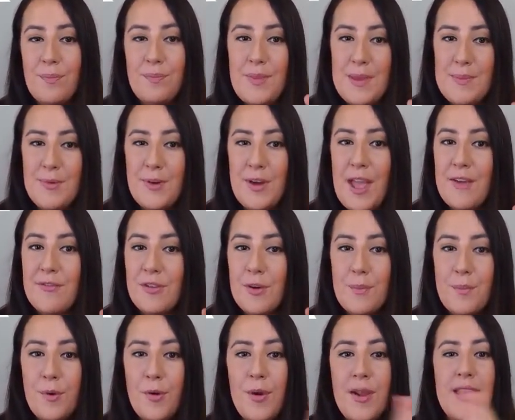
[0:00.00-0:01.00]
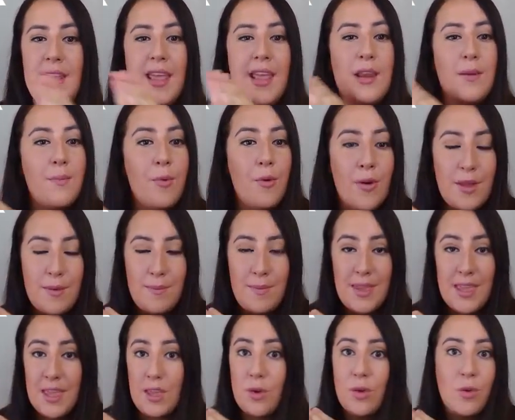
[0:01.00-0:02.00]
people get from point A to point
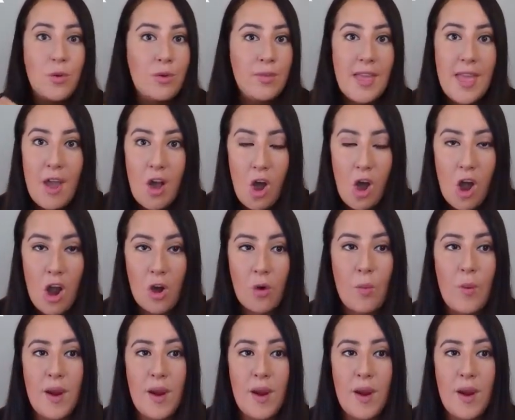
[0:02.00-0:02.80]
B, who they are,